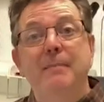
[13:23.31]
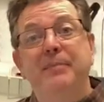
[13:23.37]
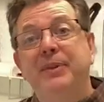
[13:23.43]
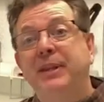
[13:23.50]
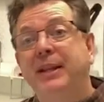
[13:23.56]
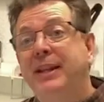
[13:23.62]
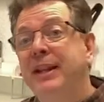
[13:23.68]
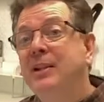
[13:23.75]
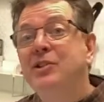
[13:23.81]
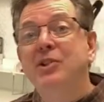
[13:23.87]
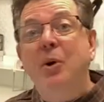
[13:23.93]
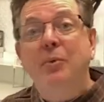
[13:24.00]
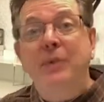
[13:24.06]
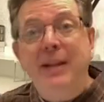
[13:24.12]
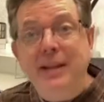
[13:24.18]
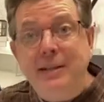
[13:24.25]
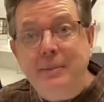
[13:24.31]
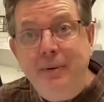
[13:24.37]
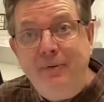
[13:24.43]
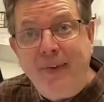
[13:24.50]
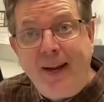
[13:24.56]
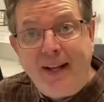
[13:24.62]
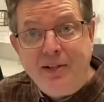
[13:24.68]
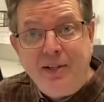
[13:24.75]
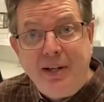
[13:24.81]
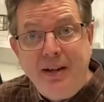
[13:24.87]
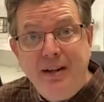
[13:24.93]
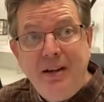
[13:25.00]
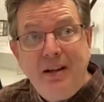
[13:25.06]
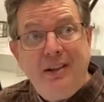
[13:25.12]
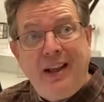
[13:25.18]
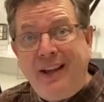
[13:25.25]
The kids don't need it to be fancy.
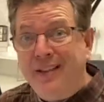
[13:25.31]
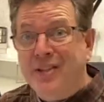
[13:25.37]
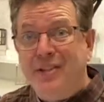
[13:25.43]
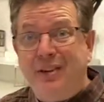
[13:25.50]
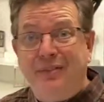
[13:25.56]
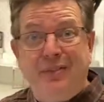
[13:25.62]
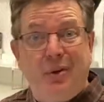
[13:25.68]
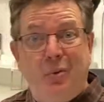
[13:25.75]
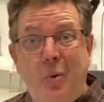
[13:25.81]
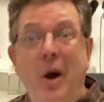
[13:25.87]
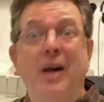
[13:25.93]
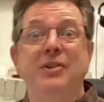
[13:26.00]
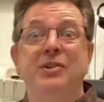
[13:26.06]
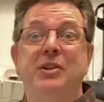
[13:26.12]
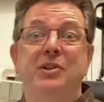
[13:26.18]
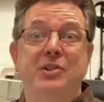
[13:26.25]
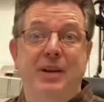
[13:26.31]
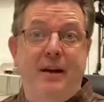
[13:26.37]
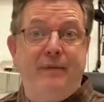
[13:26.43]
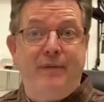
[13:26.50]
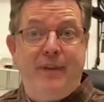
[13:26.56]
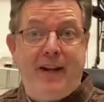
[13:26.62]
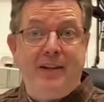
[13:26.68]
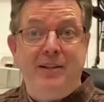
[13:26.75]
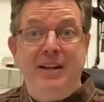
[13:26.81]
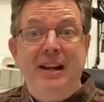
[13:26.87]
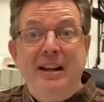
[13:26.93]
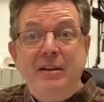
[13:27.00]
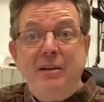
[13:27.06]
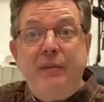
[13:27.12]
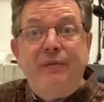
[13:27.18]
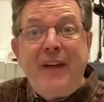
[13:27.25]
A lot of the stuff they're watching is not fancy.
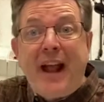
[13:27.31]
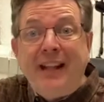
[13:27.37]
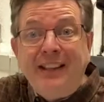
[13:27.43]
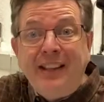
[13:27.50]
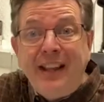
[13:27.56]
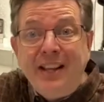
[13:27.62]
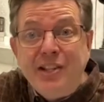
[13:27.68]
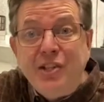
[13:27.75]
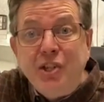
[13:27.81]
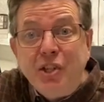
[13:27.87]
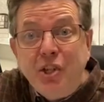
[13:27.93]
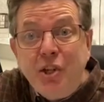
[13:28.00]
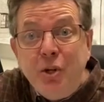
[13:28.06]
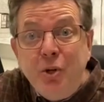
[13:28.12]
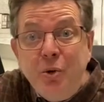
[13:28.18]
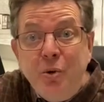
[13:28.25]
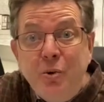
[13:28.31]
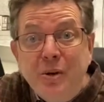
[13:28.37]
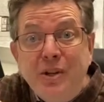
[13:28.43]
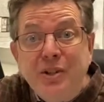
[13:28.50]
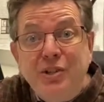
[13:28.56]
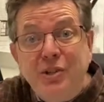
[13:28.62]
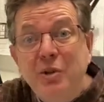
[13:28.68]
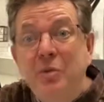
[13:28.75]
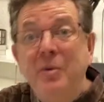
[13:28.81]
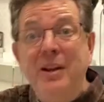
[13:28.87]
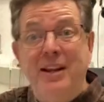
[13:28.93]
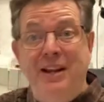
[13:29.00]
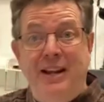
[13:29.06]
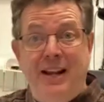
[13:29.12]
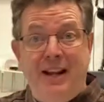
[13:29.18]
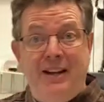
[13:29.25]
The fact that it's you doing
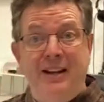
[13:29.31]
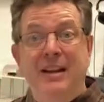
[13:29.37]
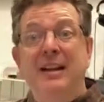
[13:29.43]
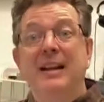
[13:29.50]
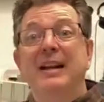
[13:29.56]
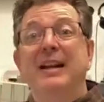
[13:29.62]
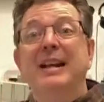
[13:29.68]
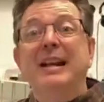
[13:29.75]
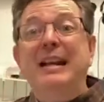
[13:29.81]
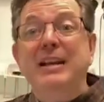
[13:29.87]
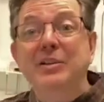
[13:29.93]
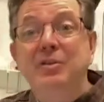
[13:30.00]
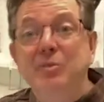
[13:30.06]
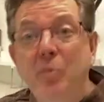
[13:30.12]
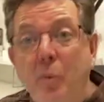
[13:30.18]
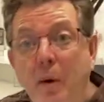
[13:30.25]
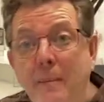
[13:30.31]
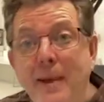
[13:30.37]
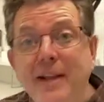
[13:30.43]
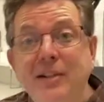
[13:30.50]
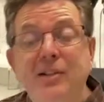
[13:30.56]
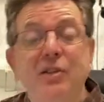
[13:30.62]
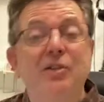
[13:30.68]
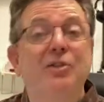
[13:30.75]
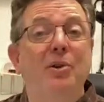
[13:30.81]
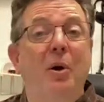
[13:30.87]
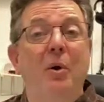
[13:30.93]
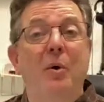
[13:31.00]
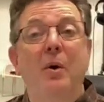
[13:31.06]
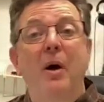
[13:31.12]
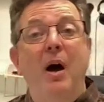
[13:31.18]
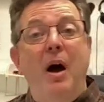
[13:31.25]
it is what makes it
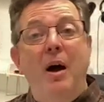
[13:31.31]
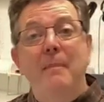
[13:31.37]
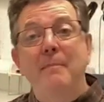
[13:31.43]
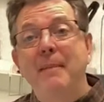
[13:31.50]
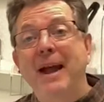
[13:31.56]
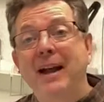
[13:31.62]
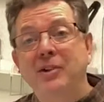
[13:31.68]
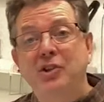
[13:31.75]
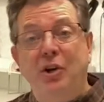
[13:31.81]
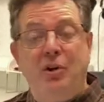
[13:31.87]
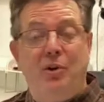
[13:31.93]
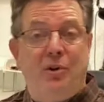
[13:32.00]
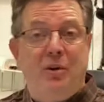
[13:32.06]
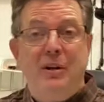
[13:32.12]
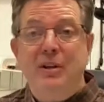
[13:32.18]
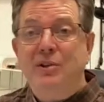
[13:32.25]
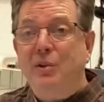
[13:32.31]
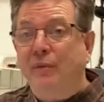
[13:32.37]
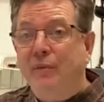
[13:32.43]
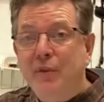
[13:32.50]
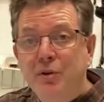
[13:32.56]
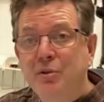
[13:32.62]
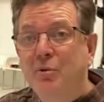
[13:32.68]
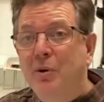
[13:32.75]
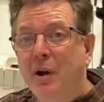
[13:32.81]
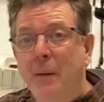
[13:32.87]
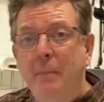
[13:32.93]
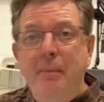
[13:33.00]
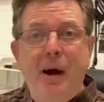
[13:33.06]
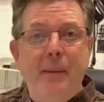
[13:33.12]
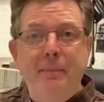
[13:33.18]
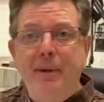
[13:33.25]
so magical. So if you're doing a
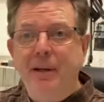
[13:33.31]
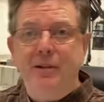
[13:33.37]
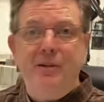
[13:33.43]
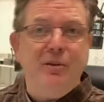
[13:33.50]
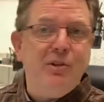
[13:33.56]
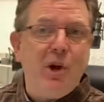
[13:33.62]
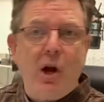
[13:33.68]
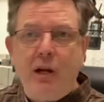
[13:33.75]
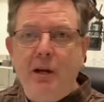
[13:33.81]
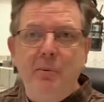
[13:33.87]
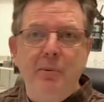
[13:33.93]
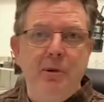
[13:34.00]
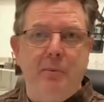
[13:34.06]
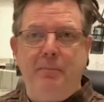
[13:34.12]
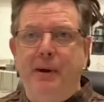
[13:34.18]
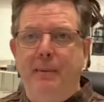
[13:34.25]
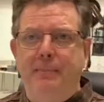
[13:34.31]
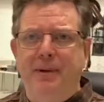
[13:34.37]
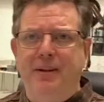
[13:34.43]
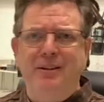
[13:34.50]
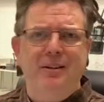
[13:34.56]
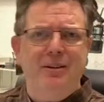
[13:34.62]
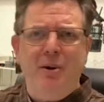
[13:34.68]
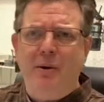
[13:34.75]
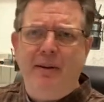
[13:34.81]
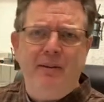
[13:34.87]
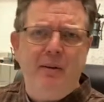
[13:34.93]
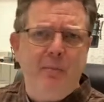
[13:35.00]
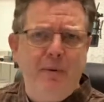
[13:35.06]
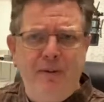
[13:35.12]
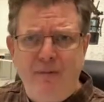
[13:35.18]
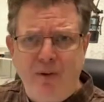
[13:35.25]
puppet and you're talking with a puppet, you don't have to
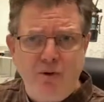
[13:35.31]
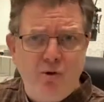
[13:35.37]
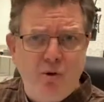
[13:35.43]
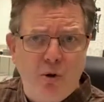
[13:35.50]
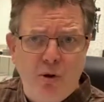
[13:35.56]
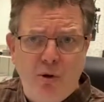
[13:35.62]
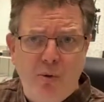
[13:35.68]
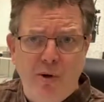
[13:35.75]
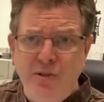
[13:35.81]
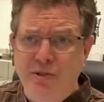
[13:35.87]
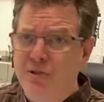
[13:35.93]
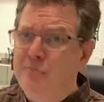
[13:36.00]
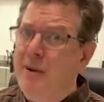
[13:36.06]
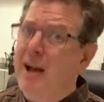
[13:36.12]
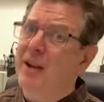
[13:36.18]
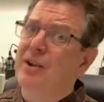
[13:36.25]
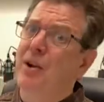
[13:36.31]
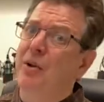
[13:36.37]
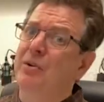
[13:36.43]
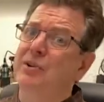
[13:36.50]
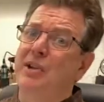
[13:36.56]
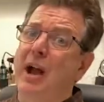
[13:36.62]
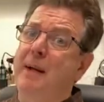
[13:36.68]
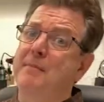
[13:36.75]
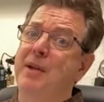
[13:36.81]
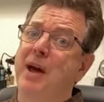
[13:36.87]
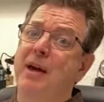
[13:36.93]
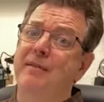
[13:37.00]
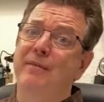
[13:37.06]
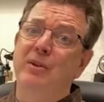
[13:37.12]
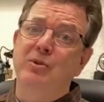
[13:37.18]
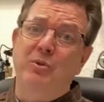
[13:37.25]
be a ventriloquist. You might have noticed I'm not a
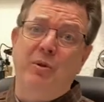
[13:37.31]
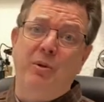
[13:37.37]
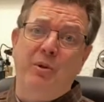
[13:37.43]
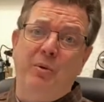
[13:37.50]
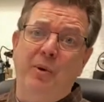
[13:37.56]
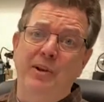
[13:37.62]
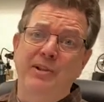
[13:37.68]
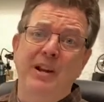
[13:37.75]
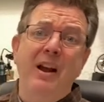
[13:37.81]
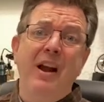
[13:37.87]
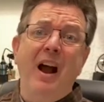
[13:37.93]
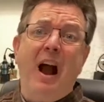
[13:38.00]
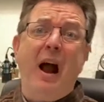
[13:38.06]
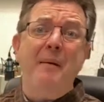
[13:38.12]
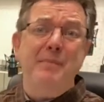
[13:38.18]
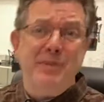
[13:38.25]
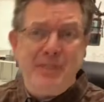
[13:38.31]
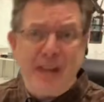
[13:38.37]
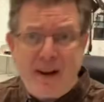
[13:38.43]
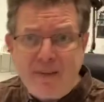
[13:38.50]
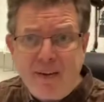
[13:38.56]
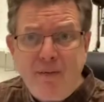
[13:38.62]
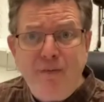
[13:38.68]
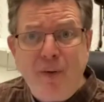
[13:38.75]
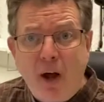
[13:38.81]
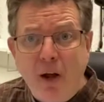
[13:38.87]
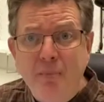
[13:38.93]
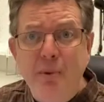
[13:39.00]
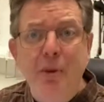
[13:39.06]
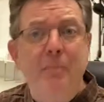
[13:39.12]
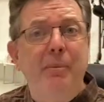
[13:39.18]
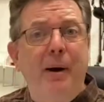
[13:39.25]
ventriloquist. I'm just having fun
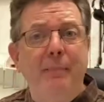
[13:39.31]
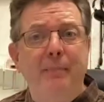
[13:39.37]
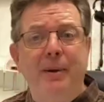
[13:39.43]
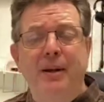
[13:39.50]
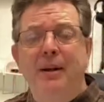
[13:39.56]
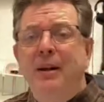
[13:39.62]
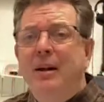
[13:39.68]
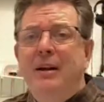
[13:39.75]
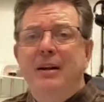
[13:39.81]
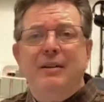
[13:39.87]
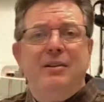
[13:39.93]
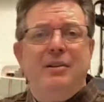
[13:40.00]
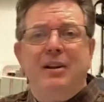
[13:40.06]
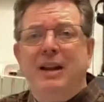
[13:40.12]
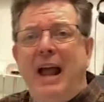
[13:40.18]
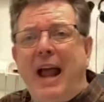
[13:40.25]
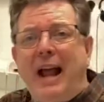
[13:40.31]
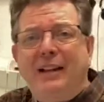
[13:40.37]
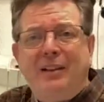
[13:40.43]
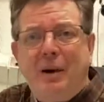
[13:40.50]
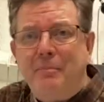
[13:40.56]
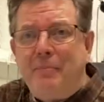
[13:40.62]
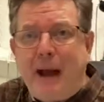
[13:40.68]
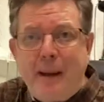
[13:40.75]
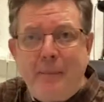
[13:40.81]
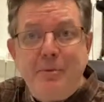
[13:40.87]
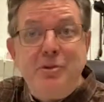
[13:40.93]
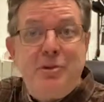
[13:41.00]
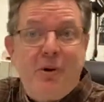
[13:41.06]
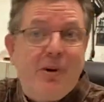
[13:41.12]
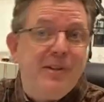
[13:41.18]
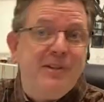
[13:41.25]
with a puppet. You can act out Bible
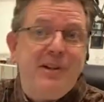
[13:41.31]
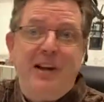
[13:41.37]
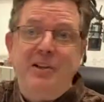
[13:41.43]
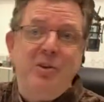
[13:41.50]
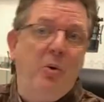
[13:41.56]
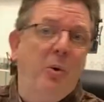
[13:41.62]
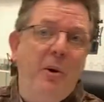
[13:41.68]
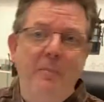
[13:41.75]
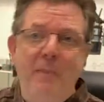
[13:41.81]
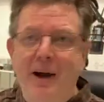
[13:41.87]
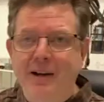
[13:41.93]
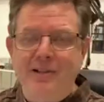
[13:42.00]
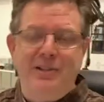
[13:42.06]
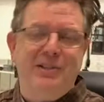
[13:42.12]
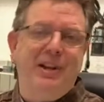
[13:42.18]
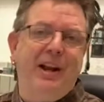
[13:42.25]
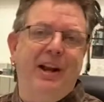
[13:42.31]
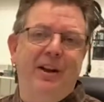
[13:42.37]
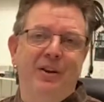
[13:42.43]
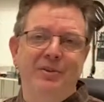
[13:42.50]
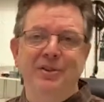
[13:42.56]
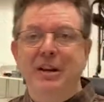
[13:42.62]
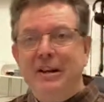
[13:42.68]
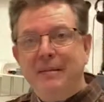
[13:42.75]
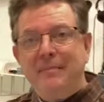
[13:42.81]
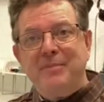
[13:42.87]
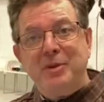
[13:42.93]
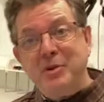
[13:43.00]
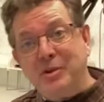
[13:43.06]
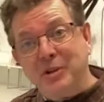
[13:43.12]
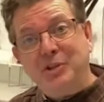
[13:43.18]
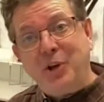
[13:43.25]
stories like Toy Box Tales. You
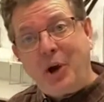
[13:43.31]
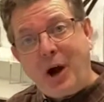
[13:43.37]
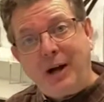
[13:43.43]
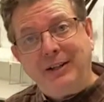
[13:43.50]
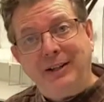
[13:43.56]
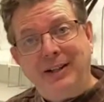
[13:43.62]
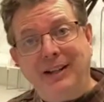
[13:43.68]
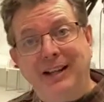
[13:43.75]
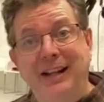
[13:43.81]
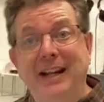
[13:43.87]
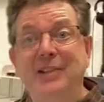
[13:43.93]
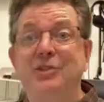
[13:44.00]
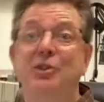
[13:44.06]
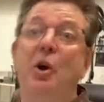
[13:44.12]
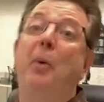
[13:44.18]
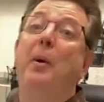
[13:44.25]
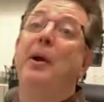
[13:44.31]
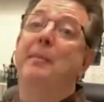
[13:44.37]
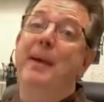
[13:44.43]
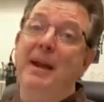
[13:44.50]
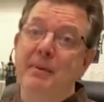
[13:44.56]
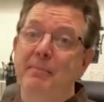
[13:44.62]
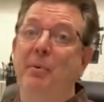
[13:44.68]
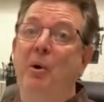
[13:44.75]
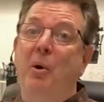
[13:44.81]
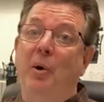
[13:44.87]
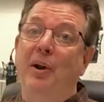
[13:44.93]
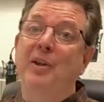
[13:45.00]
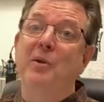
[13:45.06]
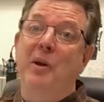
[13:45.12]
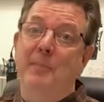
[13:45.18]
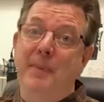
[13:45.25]
can talk to the kids. You don't want to make it boring.
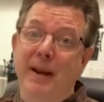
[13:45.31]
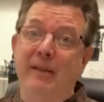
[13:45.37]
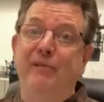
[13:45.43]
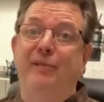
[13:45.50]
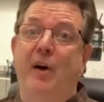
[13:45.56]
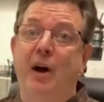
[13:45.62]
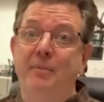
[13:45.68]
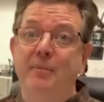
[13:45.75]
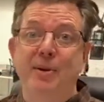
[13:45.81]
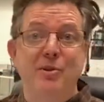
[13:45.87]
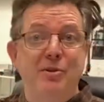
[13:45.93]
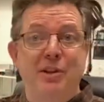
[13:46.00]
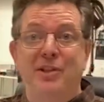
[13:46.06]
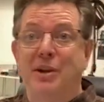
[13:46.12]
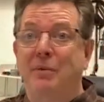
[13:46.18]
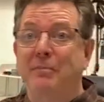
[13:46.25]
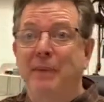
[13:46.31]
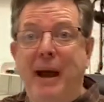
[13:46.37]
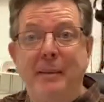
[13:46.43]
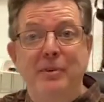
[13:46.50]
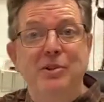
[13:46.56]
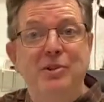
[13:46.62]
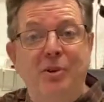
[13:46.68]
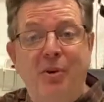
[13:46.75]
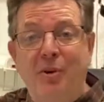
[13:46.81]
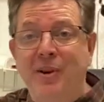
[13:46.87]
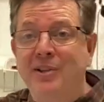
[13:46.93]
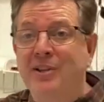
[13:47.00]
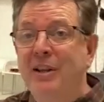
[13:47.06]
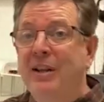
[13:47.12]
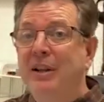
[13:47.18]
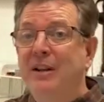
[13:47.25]
You want to make it fun, but you can tell Bible stories.
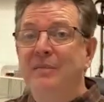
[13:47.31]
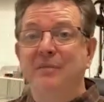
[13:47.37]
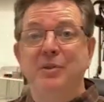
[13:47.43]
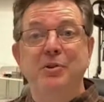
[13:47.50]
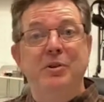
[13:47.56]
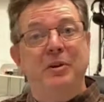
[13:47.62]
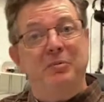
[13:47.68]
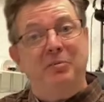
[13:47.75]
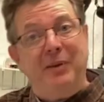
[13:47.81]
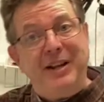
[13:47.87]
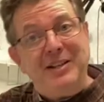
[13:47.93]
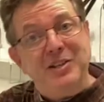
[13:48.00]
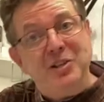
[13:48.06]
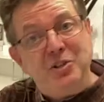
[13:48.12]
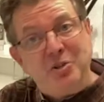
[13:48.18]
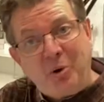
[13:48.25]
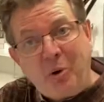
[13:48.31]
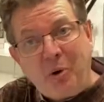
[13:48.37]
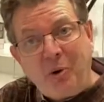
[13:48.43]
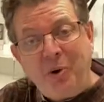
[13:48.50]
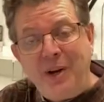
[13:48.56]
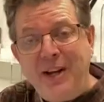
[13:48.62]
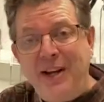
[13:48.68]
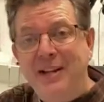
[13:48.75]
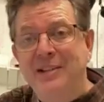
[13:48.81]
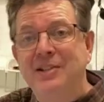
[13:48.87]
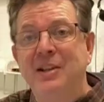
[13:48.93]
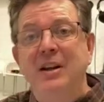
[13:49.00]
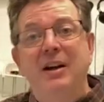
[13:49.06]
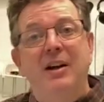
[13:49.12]
You can read stories.